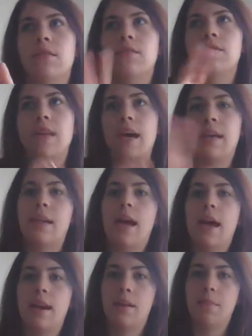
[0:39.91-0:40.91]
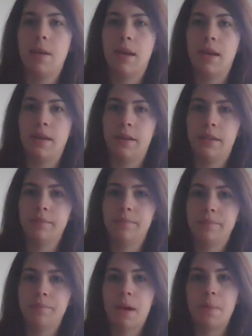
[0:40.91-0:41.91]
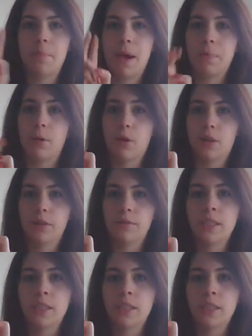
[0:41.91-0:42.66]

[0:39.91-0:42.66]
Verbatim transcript: signed on and made a my Pyperh